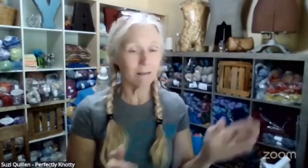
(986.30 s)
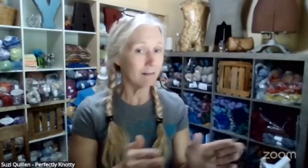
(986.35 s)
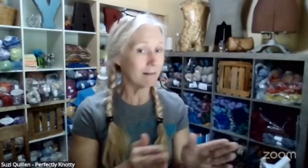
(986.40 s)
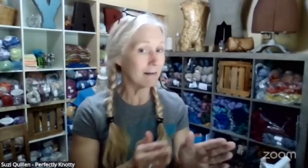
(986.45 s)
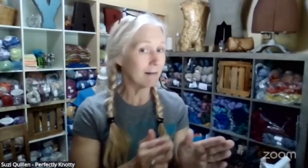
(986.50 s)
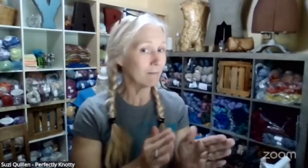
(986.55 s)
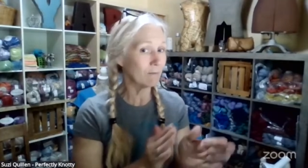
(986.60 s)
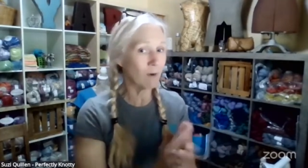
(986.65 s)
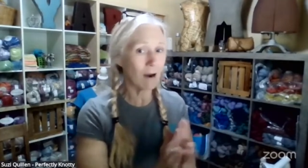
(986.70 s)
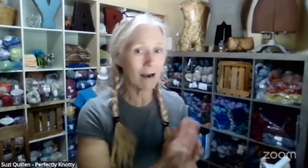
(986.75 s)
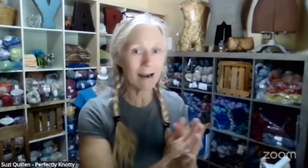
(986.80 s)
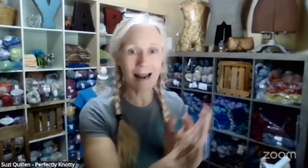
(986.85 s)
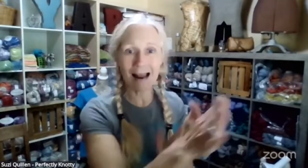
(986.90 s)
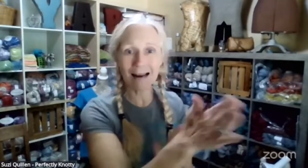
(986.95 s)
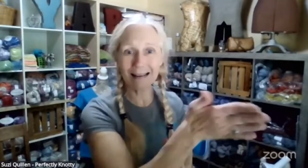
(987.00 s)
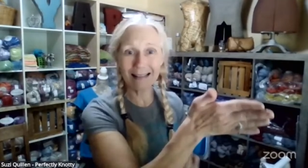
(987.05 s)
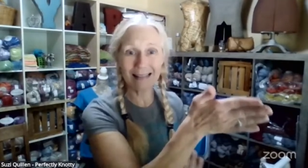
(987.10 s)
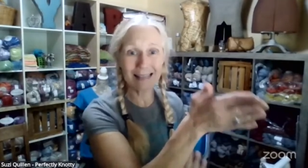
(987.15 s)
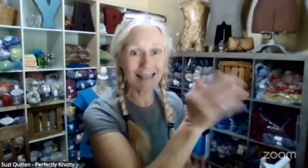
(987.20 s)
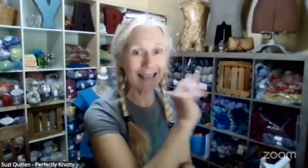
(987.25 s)
right out
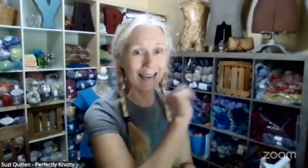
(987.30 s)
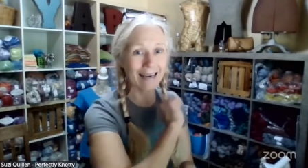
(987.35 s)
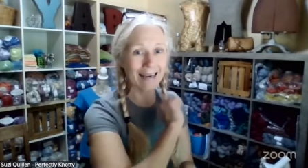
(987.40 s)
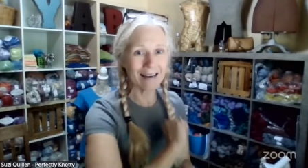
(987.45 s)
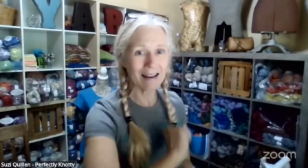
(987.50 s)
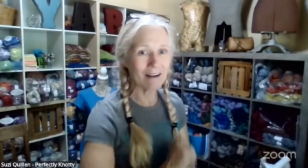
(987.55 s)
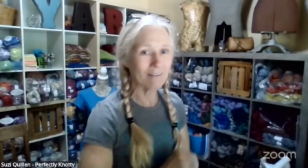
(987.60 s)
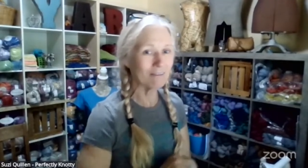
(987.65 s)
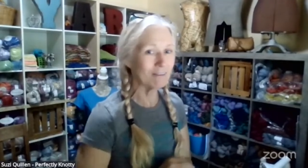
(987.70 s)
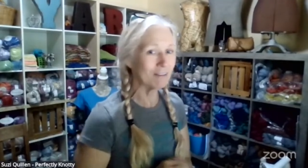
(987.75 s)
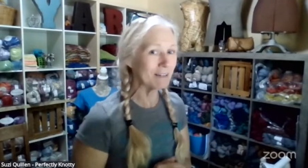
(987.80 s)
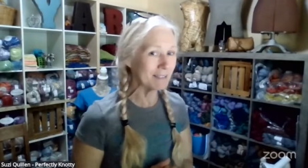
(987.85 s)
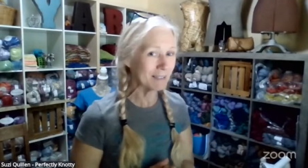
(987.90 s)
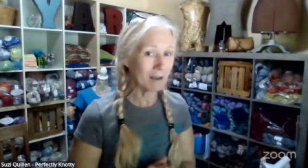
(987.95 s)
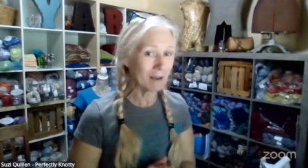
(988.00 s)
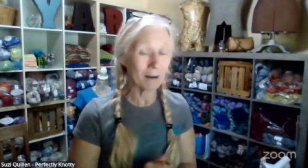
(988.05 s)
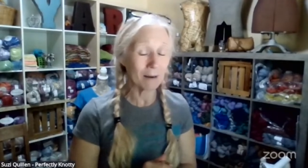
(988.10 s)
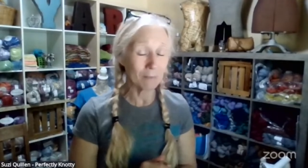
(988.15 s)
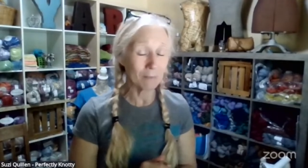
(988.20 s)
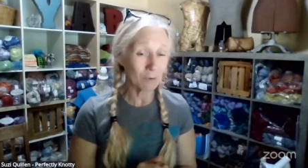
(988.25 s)
of the gate every
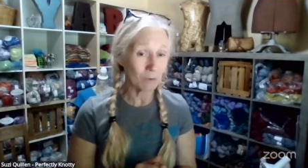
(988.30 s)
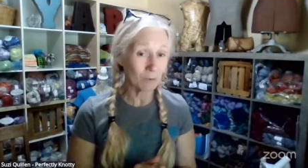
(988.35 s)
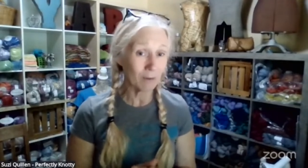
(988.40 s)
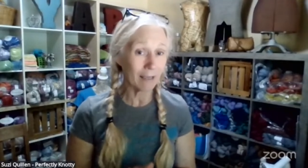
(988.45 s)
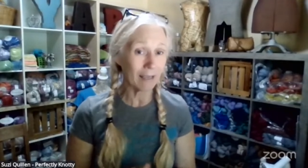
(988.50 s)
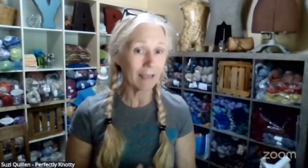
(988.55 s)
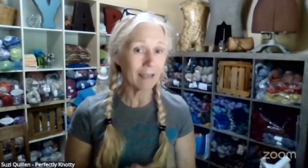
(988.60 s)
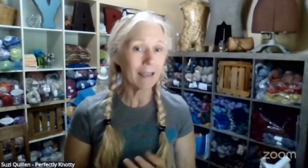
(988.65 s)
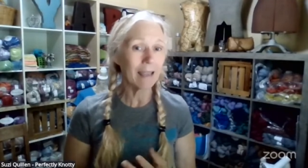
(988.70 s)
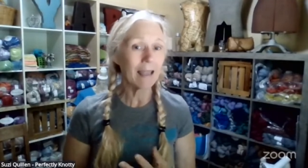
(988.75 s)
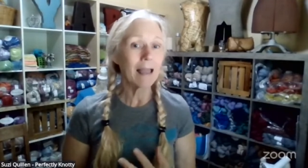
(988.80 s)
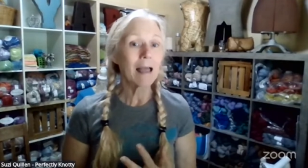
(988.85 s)
time, okay?